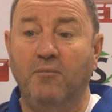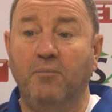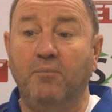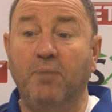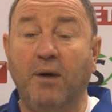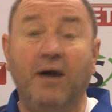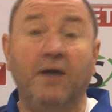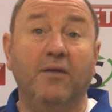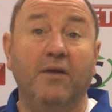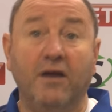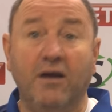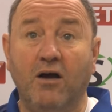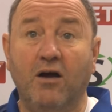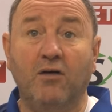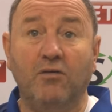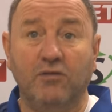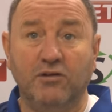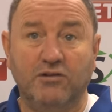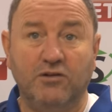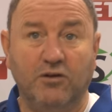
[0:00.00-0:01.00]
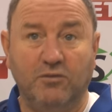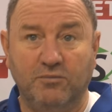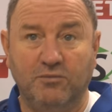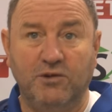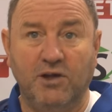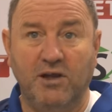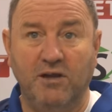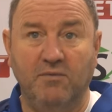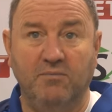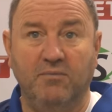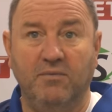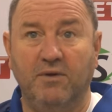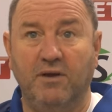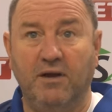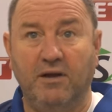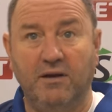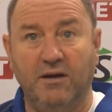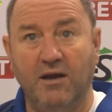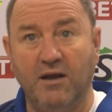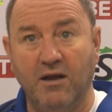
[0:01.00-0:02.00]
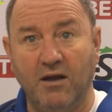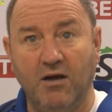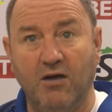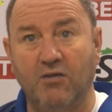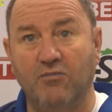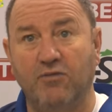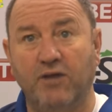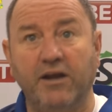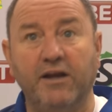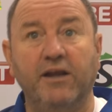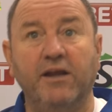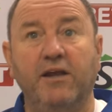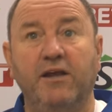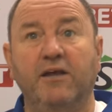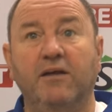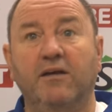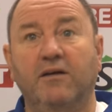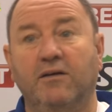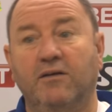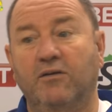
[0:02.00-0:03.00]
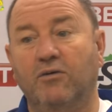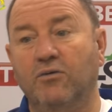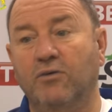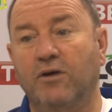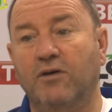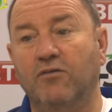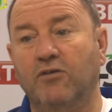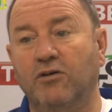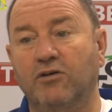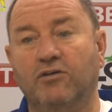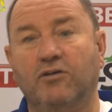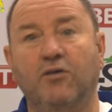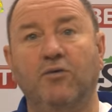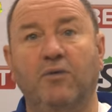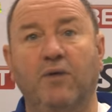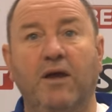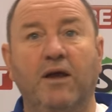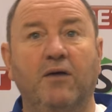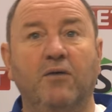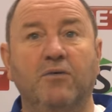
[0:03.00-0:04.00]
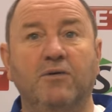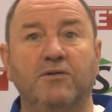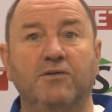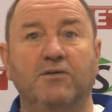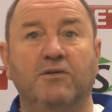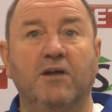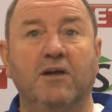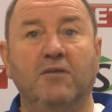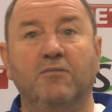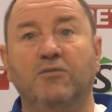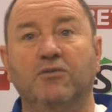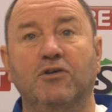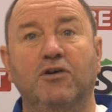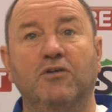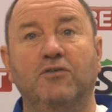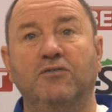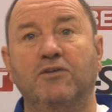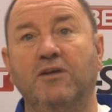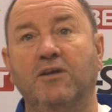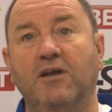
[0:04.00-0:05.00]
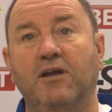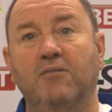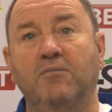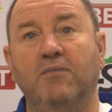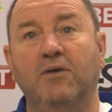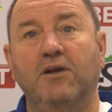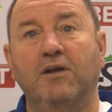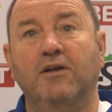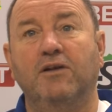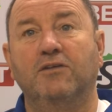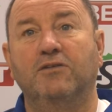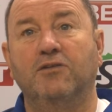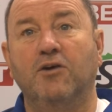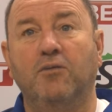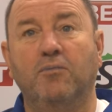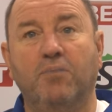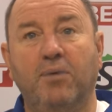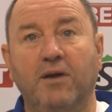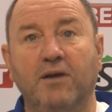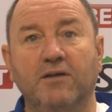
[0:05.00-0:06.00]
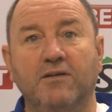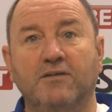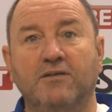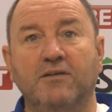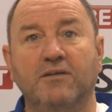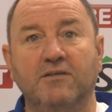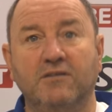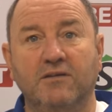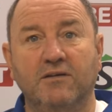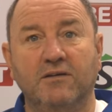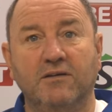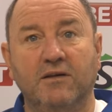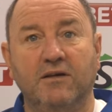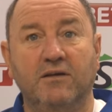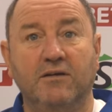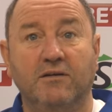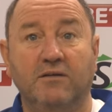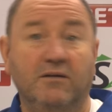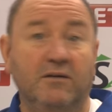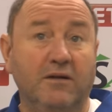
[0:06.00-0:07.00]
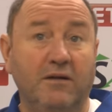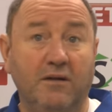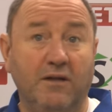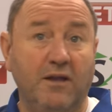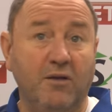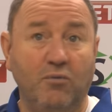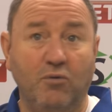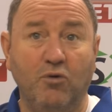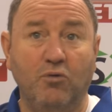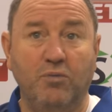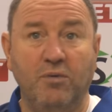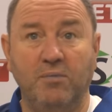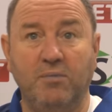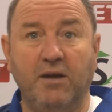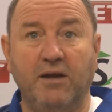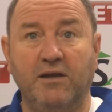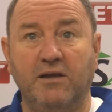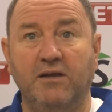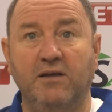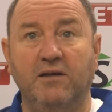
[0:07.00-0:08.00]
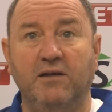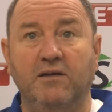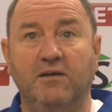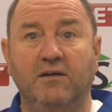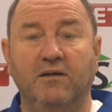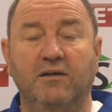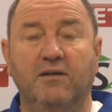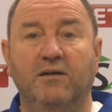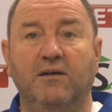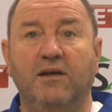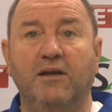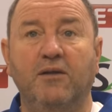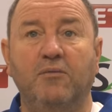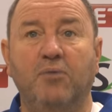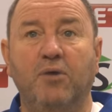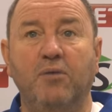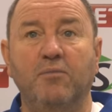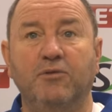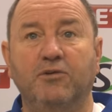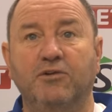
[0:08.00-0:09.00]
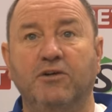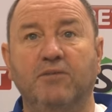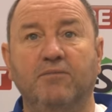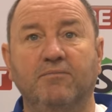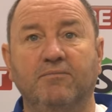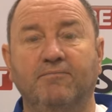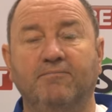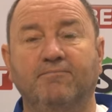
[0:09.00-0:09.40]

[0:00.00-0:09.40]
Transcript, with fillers: But they are a top team, and they are ready. All they've got to do now is get themselves in them top places, and, and, and they will be back in the, in the premiership